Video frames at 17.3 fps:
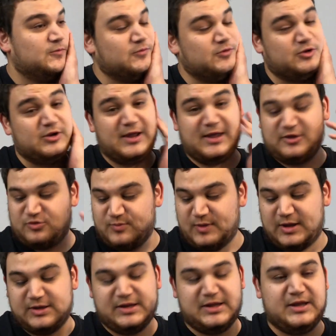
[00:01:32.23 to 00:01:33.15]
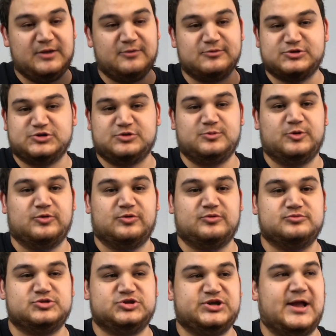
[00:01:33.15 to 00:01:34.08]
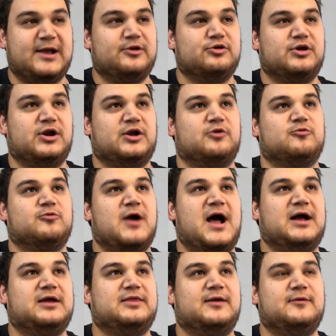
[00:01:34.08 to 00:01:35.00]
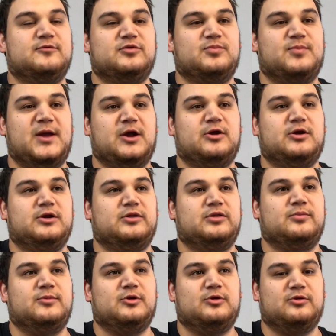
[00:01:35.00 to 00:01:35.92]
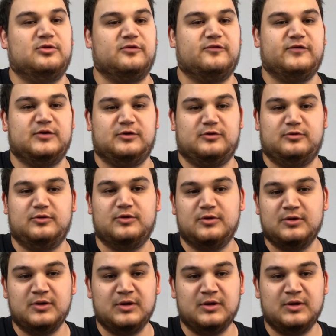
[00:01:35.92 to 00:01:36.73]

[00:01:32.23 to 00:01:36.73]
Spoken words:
You can ask my knee, which almost shattered on a rock that was buried in the middle of the field,